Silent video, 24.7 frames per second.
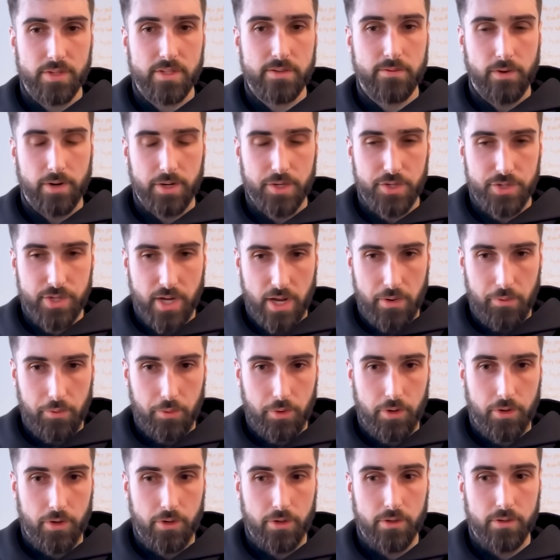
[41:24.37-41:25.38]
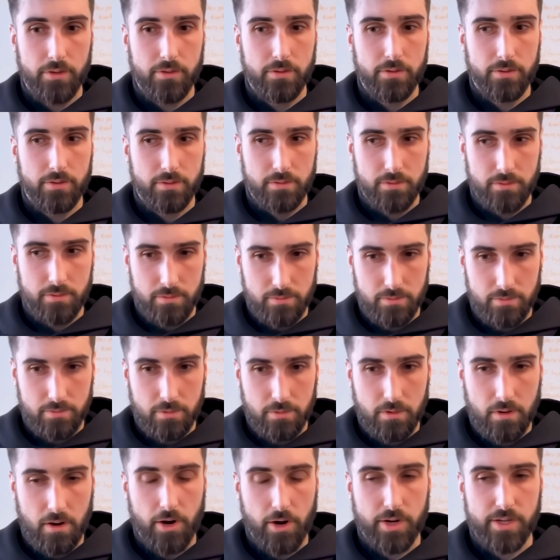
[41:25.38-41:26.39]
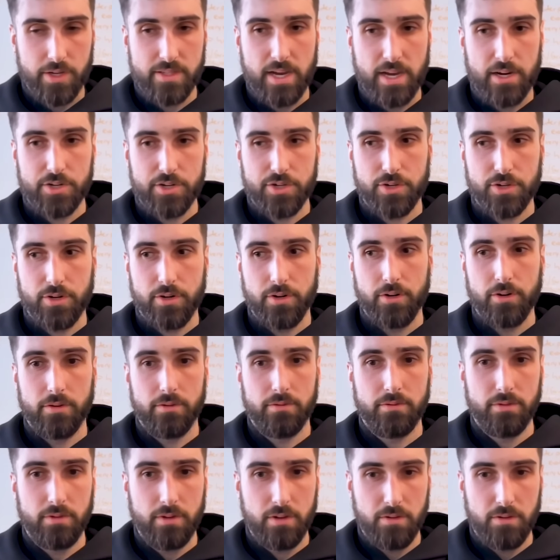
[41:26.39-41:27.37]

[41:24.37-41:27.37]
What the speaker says: It's a very general architecture.